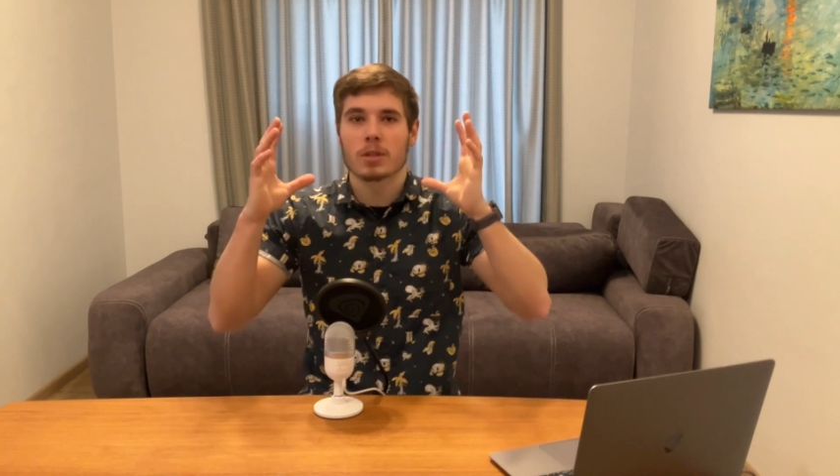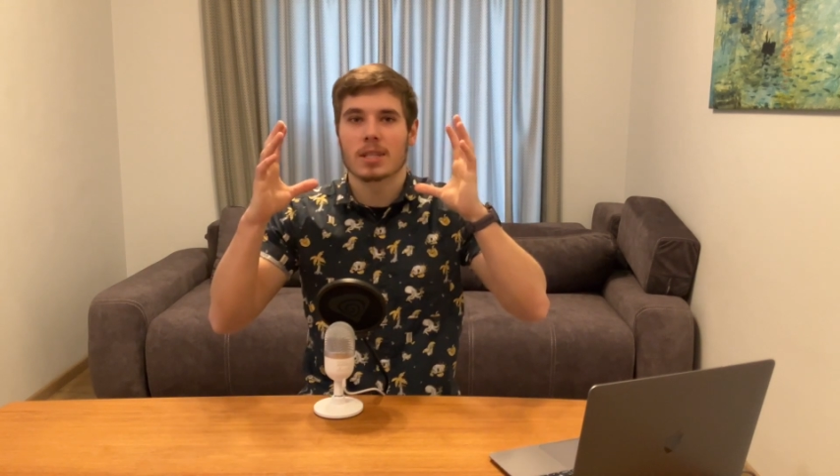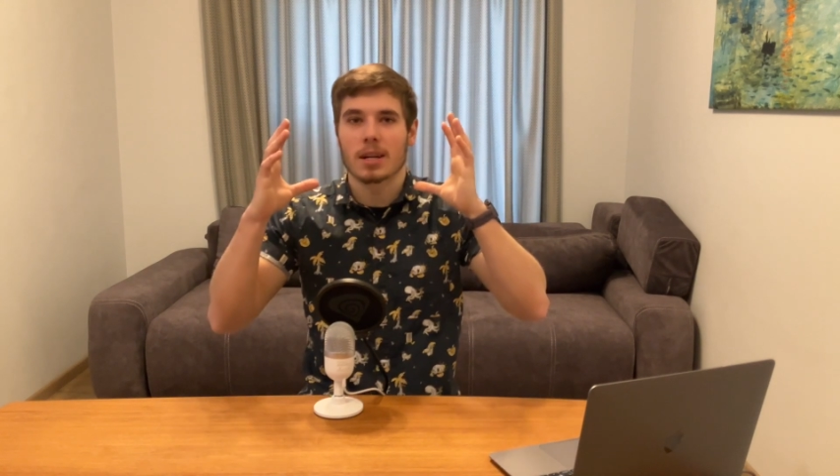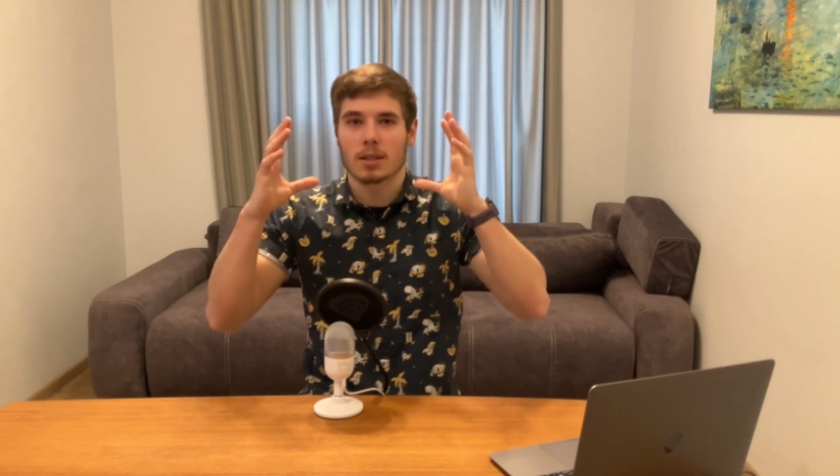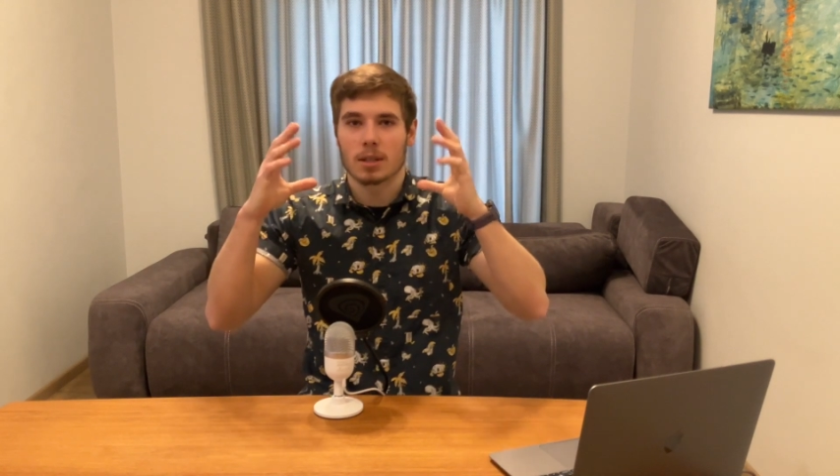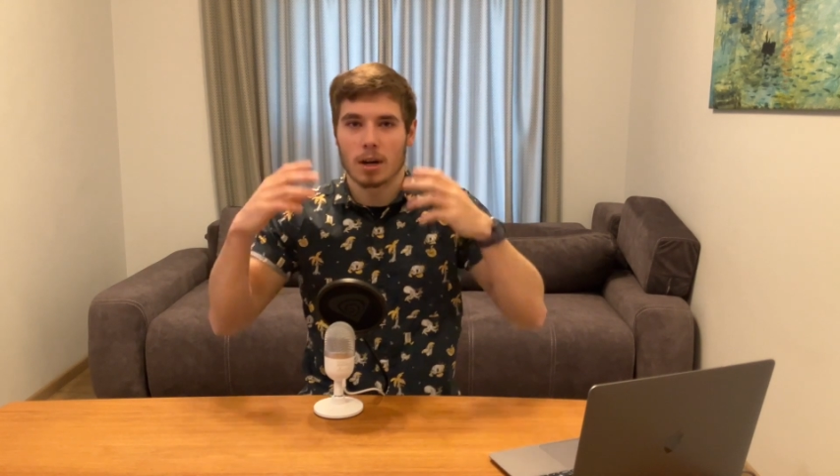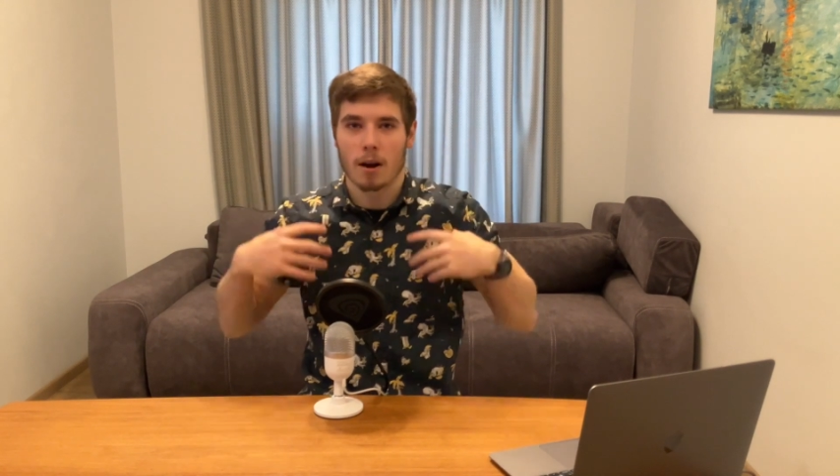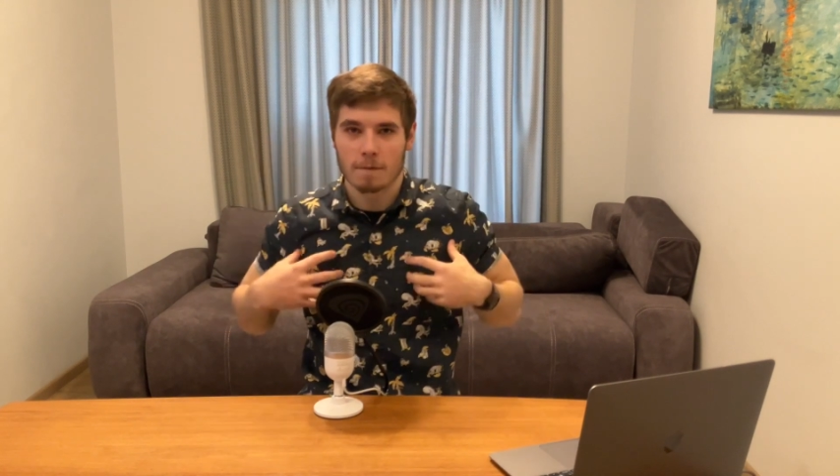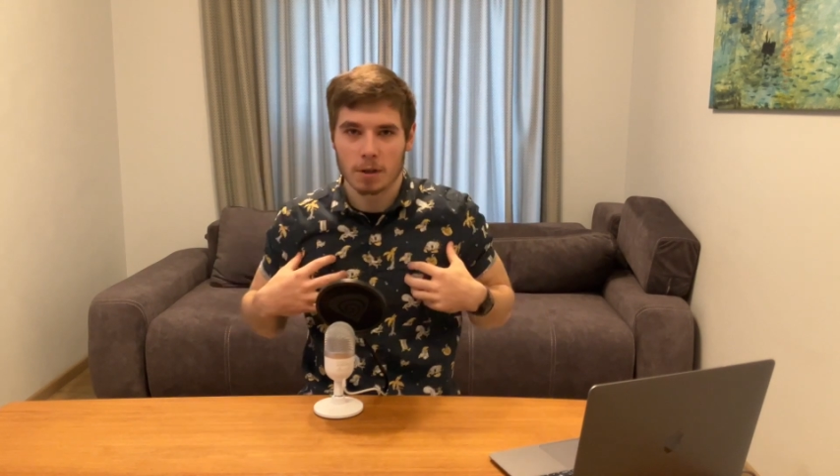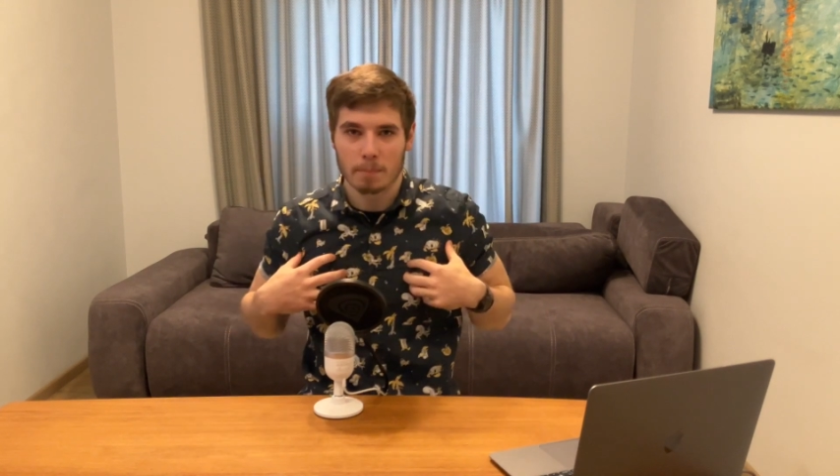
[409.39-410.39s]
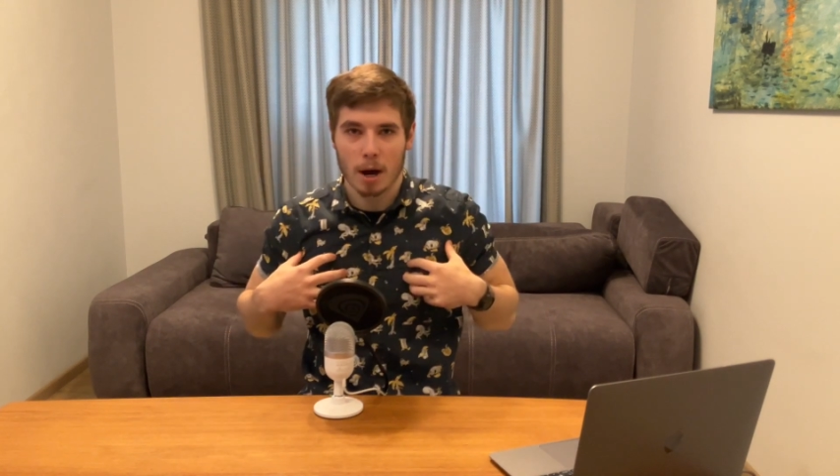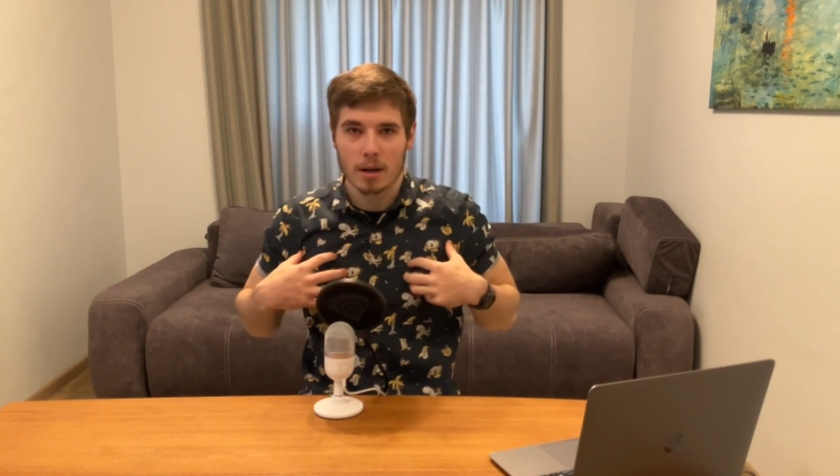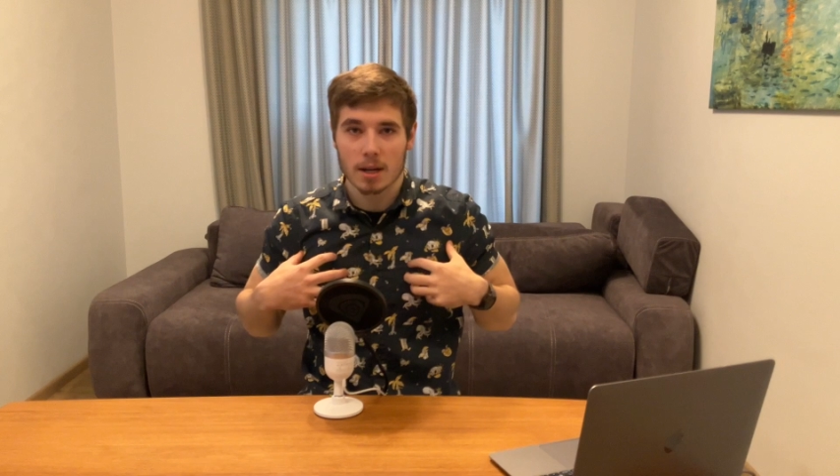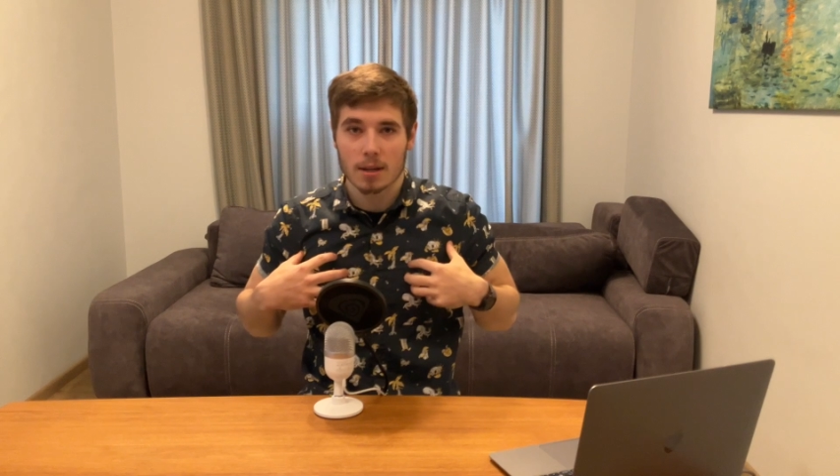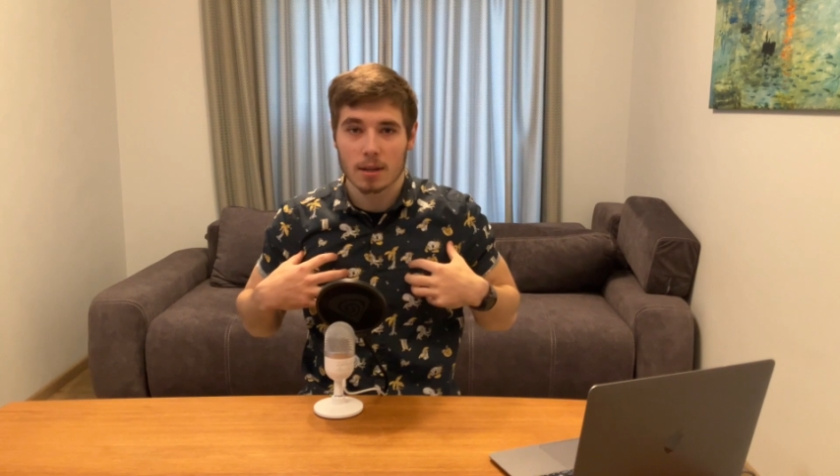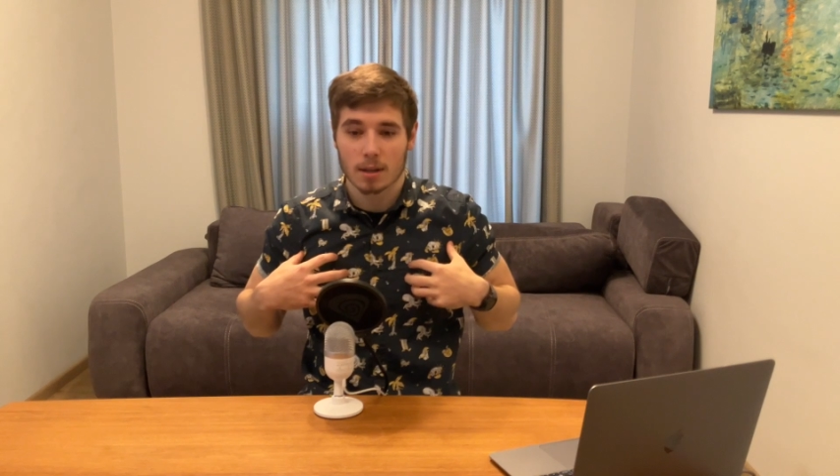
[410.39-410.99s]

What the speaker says: center of your body,